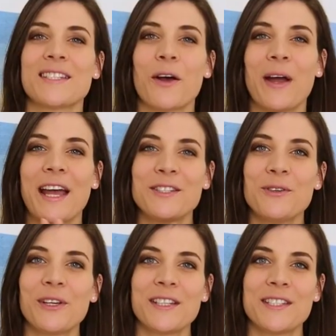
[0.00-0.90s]
So as
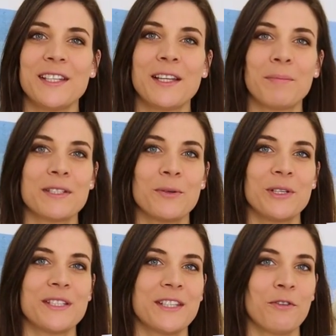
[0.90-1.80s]
you can see, the puzzle
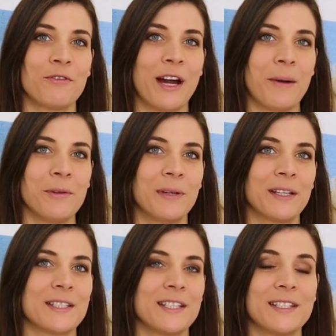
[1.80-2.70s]
is still wrapped
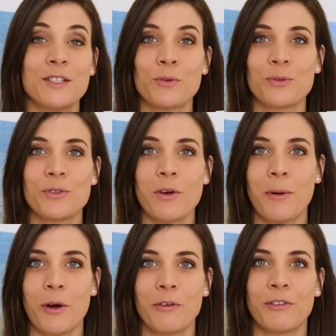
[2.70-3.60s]
because this is also a
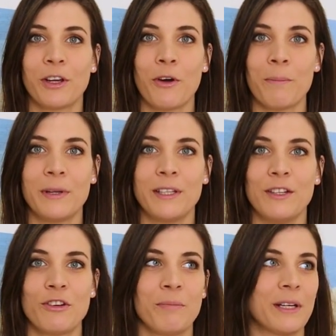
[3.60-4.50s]
part of the
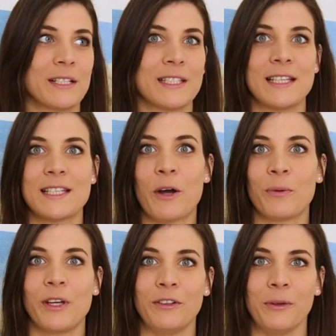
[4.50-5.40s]
competition, because that's how
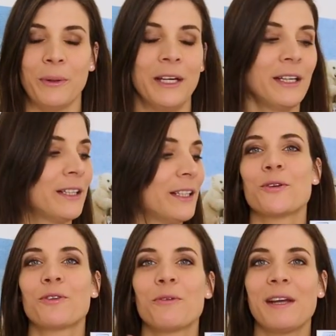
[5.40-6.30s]
they do it.
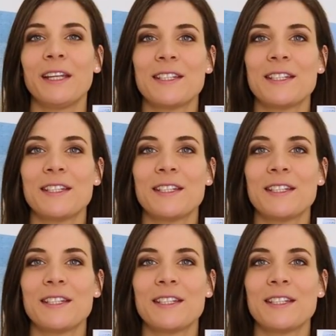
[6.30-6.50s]
So to make